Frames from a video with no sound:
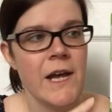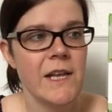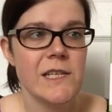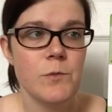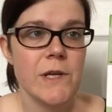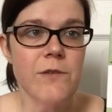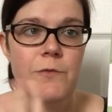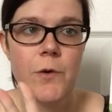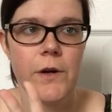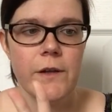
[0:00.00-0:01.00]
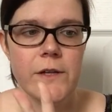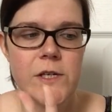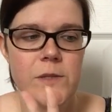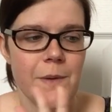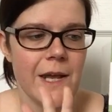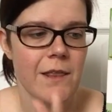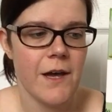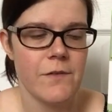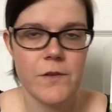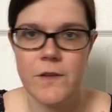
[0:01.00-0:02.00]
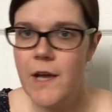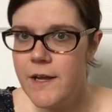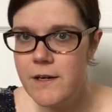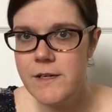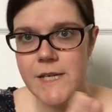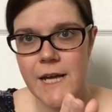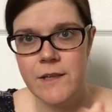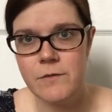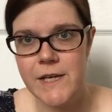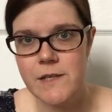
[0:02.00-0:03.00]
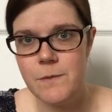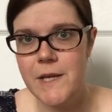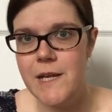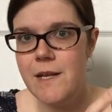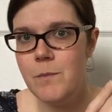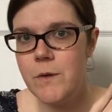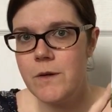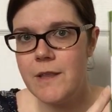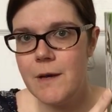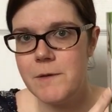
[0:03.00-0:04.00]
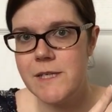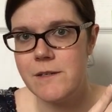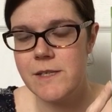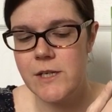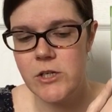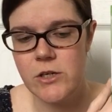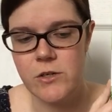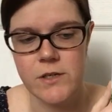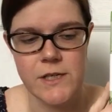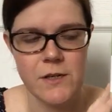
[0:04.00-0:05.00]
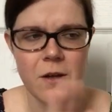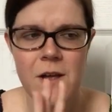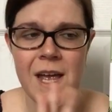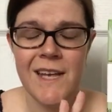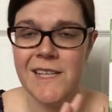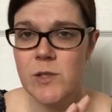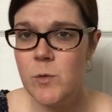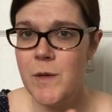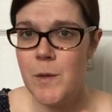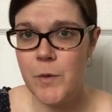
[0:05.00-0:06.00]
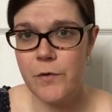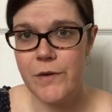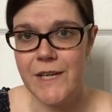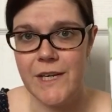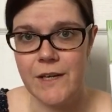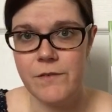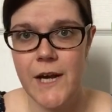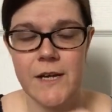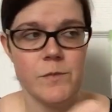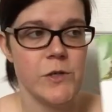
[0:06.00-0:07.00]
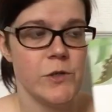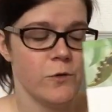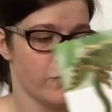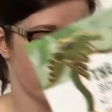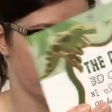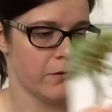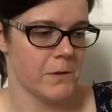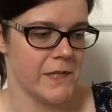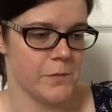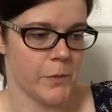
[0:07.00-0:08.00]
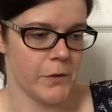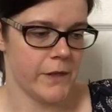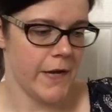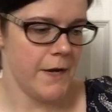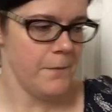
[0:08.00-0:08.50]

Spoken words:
This was $4, but I thought for the cutters and the recipe book, that was still such a good deal. This would be a perfect gift item too for a little one's birthday.